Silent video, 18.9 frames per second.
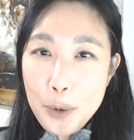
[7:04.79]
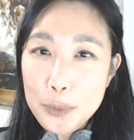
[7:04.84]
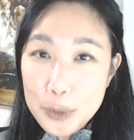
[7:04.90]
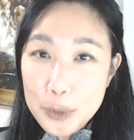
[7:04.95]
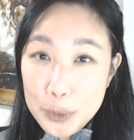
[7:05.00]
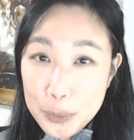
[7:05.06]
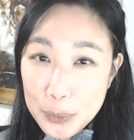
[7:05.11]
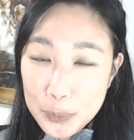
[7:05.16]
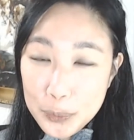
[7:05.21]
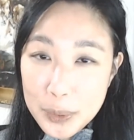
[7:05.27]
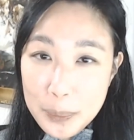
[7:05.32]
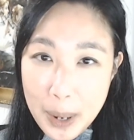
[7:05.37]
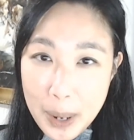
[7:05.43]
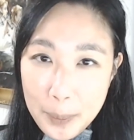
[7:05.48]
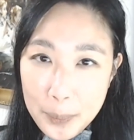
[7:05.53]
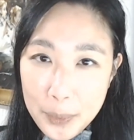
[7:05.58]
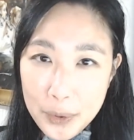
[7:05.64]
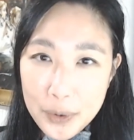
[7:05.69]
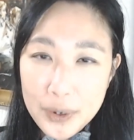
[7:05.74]
you will
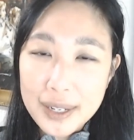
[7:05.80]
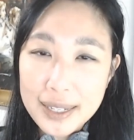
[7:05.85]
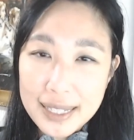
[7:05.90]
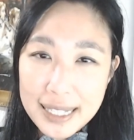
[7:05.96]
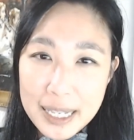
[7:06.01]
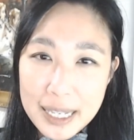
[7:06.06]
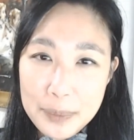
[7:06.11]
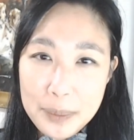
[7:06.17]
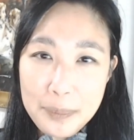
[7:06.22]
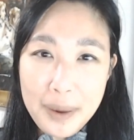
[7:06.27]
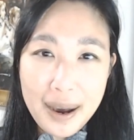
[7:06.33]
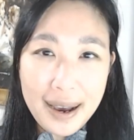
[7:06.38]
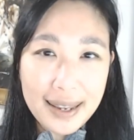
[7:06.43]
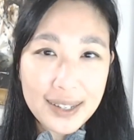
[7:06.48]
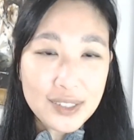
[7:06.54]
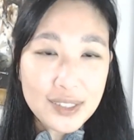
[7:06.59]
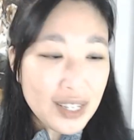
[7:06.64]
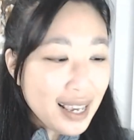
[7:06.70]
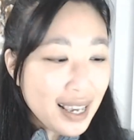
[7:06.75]
remember and keep in
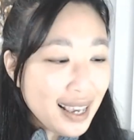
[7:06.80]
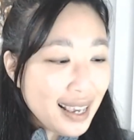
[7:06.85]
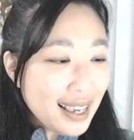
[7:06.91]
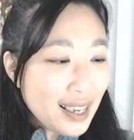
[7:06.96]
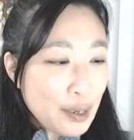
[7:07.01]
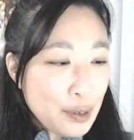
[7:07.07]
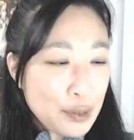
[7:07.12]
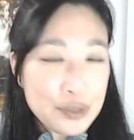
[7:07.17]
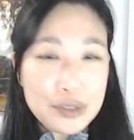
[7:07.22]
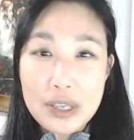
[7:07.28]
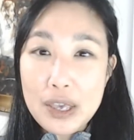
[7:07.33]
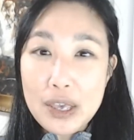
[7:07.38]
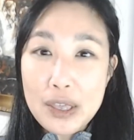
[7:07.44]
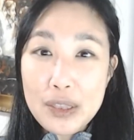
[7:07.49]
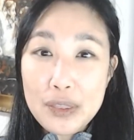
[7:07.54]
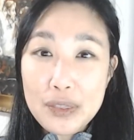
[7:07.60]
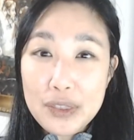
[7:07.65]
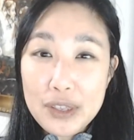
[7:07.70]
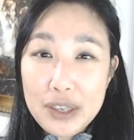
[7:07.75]
mind, is
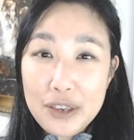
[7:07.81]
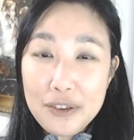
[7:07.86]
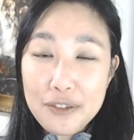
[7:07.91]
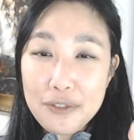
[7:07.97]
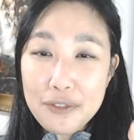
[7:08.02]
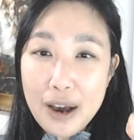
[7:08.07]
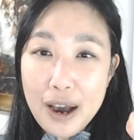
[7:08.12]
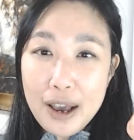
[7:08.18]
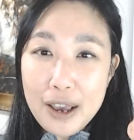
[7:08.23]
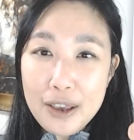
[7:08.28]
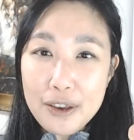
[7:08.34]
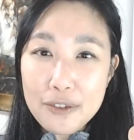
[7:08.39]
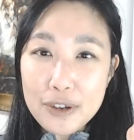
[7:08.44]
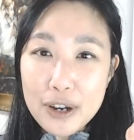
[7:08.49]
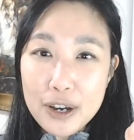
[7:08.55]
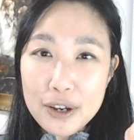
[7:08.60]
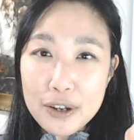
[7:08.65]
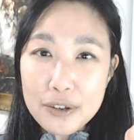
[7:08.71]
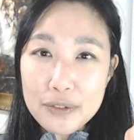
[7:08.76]
in the Five
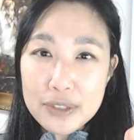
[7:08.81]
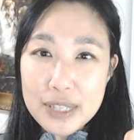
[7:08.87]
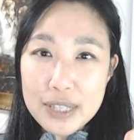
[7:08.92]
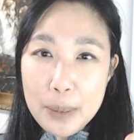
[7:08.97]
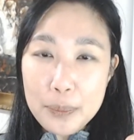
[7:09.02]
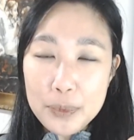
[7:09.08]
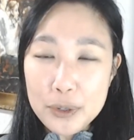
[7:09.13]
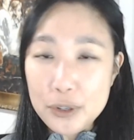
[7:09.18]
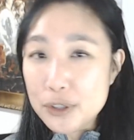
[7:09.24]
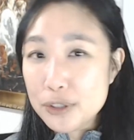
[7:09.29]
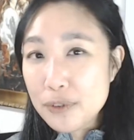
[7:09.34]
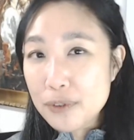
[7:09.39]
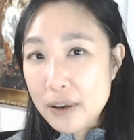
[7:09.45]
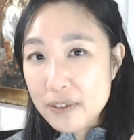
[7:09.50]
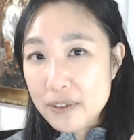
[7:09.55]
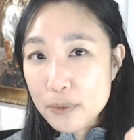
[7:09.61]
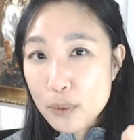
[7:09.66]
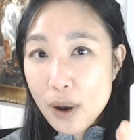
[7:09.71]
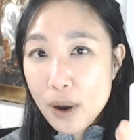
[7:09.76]
of Scepters,
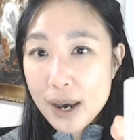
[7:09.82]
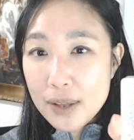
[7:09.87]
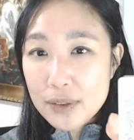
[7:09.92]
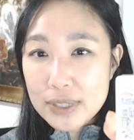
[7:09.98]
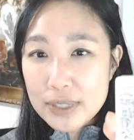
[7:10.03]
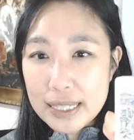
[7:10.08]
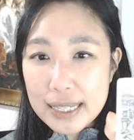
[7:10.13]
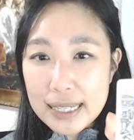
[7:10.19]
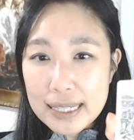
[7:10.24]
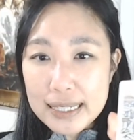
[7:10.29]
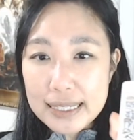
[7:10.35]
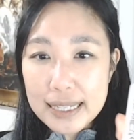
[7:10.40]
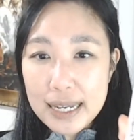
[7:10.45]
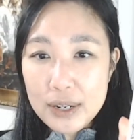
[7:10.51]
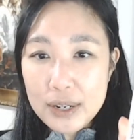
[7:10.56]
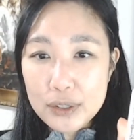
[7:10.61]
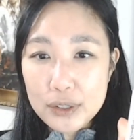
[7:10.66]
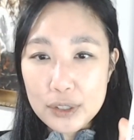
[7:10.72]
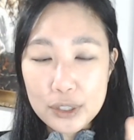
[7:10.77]
Five of Wands, the
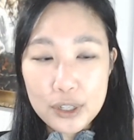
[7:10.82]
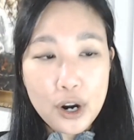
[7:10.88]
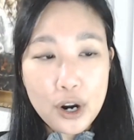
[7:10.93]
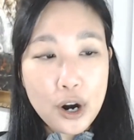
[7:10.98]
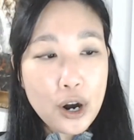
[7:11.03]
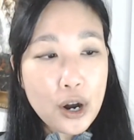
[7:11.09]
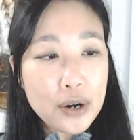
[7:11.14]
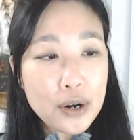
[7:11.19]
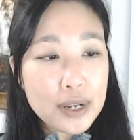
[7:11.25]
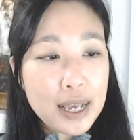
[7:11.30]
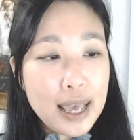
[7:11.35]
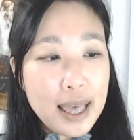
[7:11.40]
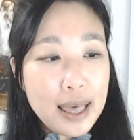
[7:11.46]
Contender card.